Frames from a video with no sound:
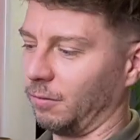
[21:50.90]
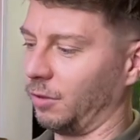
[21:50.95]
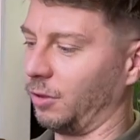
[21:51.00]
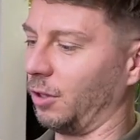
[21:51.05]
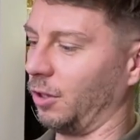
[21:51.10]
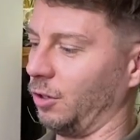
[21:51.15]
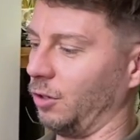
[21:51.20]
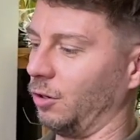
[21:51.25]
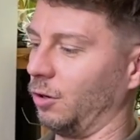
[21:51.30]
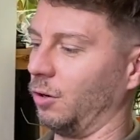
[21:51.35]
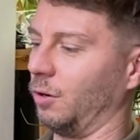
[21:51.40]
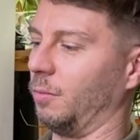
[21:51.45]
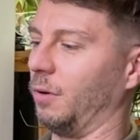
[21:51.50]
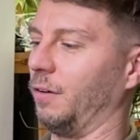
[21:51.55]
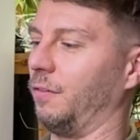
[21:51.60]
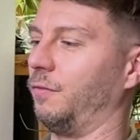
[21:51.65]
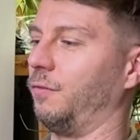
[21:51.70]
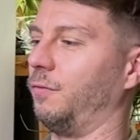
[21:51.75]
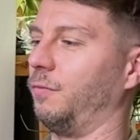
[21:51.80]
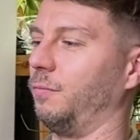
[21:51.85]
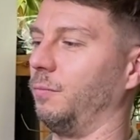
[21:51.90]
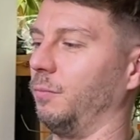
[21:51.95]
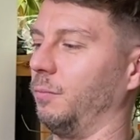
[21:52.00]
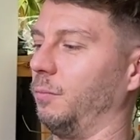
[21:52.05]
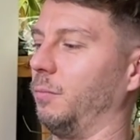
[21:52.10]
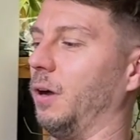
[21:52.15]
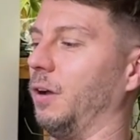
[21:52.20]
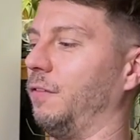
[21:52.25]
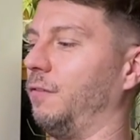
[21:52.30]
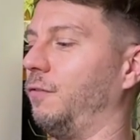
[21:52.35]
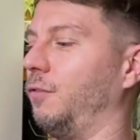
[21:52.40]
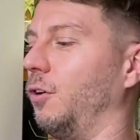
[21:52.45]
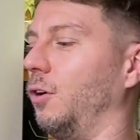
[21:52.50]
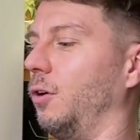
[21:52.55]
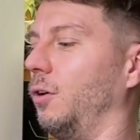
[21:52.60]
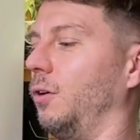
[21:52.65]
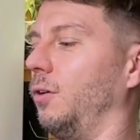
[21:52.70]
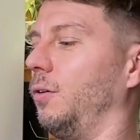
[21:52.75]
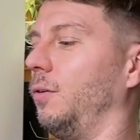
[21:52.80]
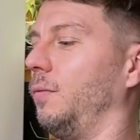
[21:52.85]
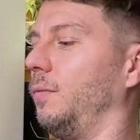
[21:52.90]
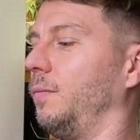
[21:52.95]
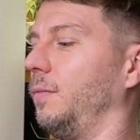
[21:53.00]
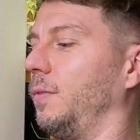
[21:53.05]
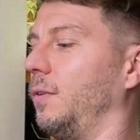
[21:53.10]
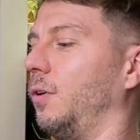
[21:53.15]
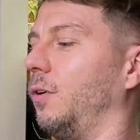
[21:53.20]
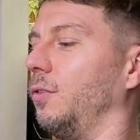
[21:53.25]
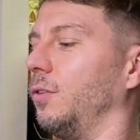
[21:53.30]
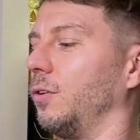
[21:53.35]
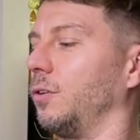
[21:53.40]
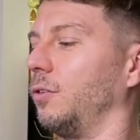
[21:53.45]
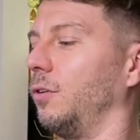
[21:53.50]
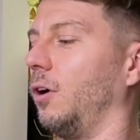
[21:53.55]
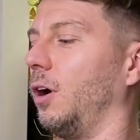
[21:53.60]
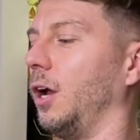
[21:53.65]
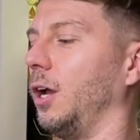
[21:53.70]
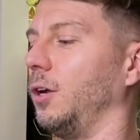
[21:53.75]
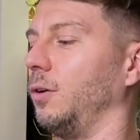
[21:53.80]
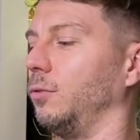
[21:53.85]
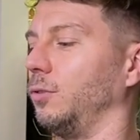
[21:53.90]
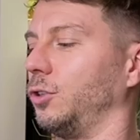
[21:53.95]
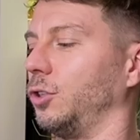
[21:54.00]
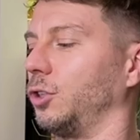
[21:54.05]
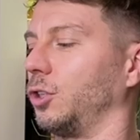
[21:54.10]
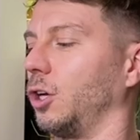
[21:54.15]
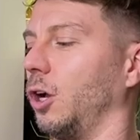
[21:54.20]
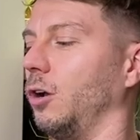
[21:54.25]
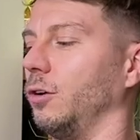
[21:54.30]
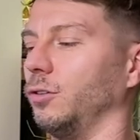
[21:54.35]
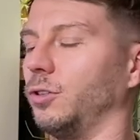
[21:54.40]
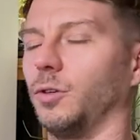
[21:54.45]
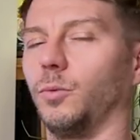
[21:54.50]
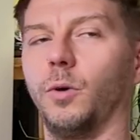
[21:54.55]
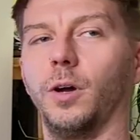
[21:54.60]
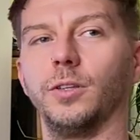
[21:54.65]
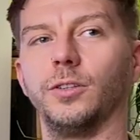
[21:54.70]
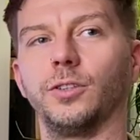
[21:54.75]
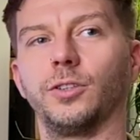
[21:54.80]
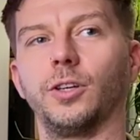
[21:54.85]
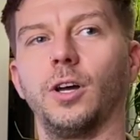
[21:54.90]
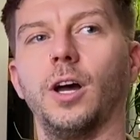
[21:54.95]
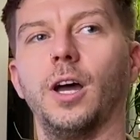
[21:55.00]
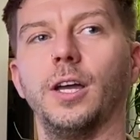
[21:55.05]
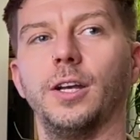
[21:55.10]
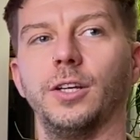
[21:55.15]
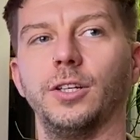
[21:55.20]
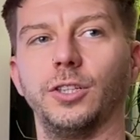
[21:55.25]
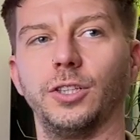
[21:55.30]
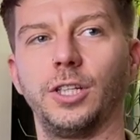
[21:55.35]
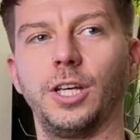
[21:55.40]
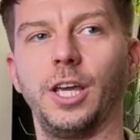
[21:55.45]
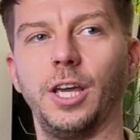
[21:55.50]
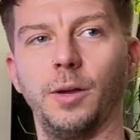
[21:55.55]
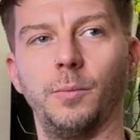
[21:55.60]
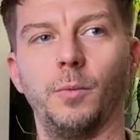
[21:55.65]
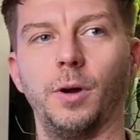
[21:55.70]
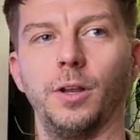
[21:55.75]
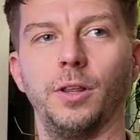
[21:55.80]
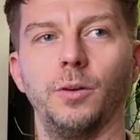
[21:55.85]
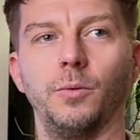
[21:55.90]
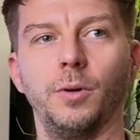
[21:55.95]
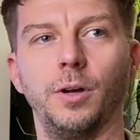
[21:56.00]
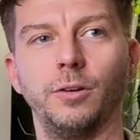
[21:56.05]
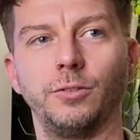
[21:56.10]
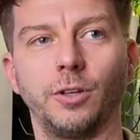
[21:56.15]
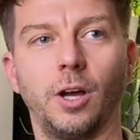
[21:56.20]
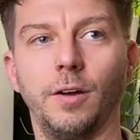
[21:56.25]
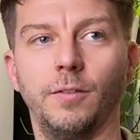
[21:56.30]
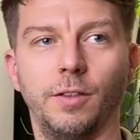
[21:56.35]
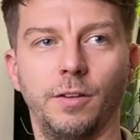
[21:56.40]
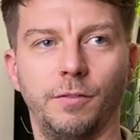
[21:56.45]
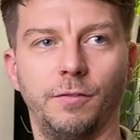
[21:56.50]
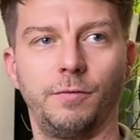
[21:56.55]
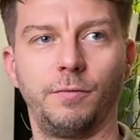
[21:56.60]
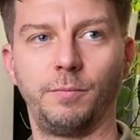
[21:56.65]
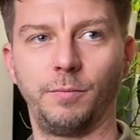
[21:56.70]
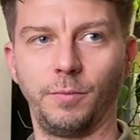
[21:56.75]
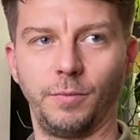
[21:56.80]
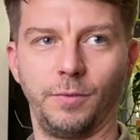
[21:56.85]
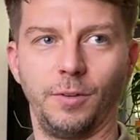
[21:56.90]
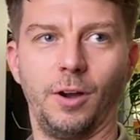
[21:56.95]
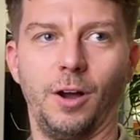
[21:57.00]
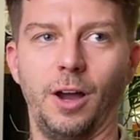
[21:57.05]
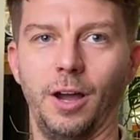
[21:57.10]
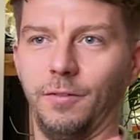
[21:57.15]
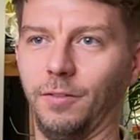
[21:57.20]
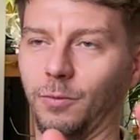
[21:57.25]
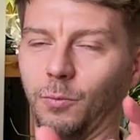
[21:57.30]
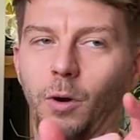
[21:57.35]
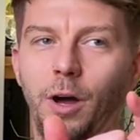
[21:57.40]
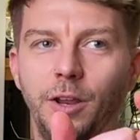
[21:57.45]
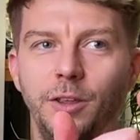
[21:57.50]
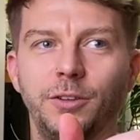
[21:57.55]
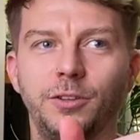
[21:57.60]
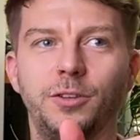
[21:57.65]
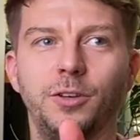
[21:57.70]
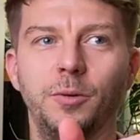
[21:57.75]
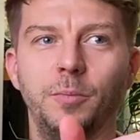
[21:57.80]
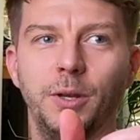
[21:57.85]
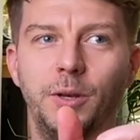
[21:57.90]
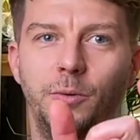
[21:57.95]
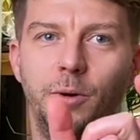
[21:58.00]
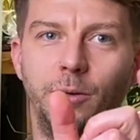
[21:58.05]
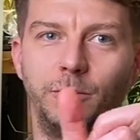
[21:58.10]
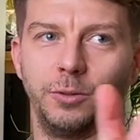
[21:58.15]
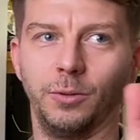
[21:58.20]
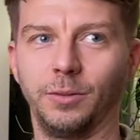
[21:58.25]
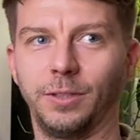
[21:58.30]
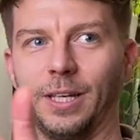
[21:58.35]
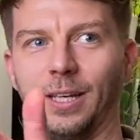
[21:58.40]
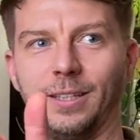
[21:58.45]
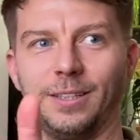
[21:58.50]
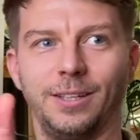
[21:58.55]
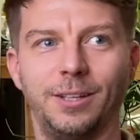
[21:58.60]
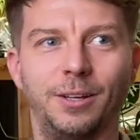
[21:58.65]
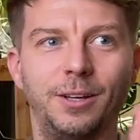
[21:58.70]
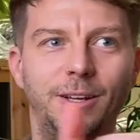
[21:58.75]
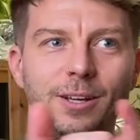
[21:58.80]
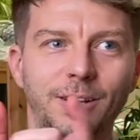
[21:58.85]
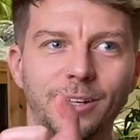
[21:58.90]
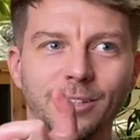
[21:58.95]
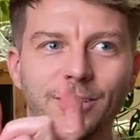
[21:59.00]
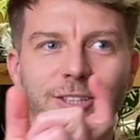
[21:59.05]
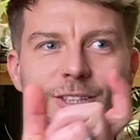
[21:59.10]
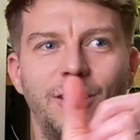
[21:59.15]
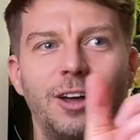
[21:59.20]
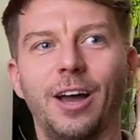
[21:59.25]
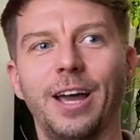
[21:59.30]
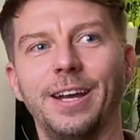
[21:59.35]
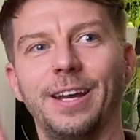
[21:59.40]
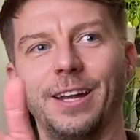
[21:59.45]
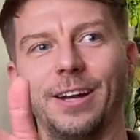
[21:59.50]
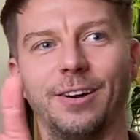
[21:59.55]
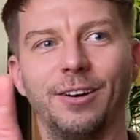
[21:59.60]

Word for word: that your my my foot on the grind was just going to one side and just hitting one of the wheels, either the either one of the two middle wheels. It was hit, sliding